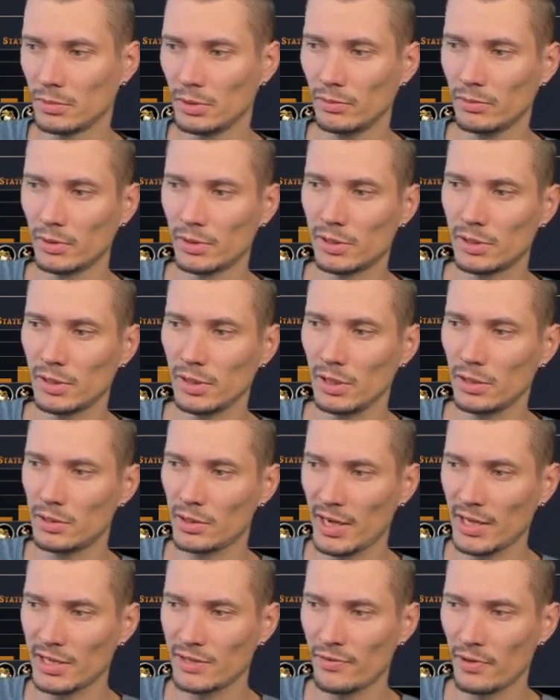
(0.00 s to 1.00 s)
You will see
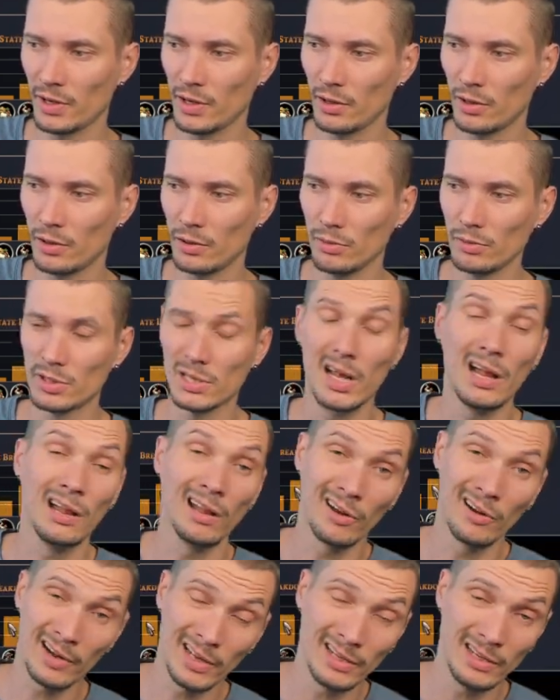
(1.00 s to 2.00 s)
transferring goods
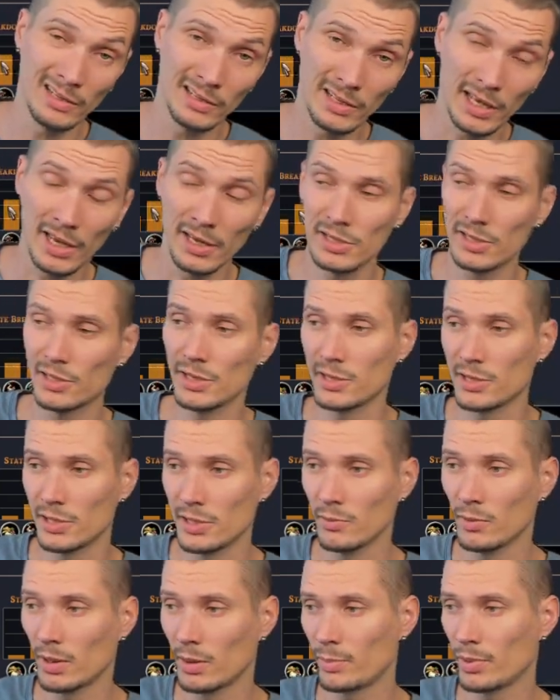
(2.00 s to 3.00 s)
already takes
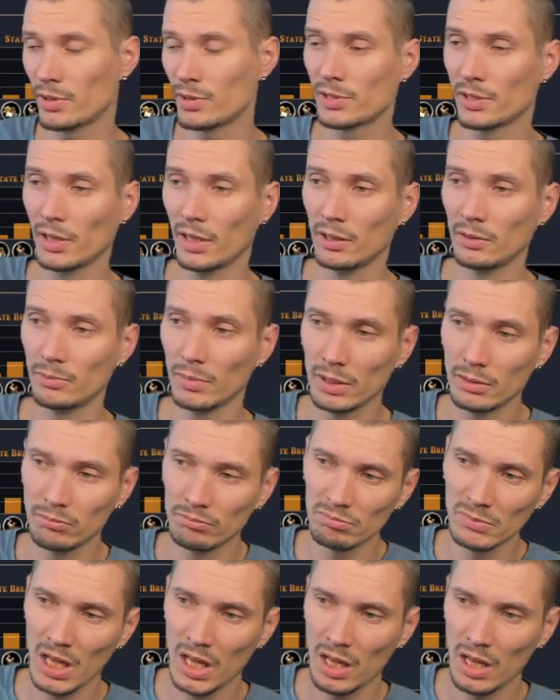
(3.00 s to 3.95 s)
61%, but